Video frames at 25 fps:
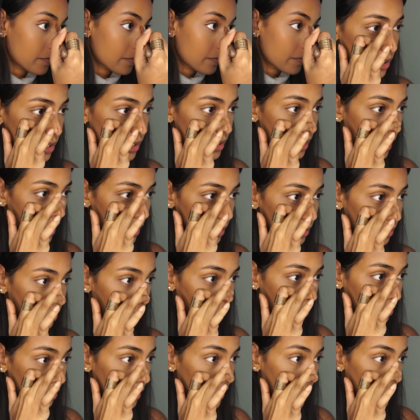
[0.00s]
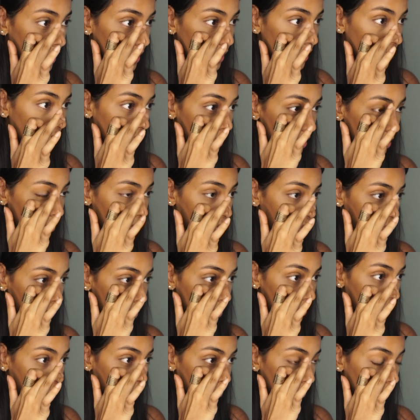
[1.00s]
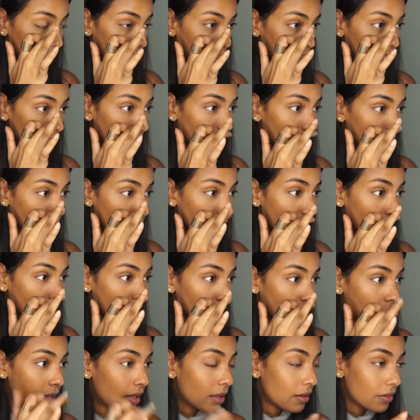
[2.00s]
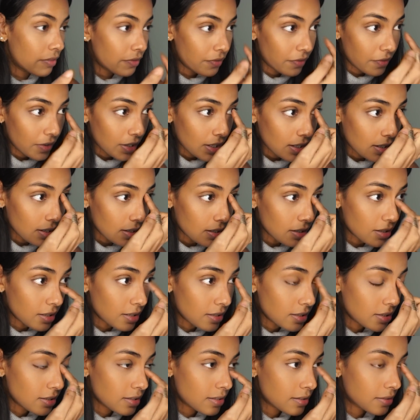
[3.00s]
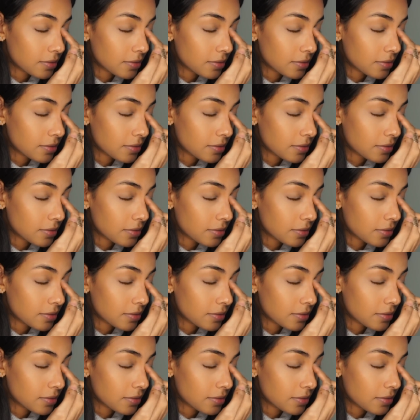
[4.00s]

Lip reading: Just like to blend it with my fingers.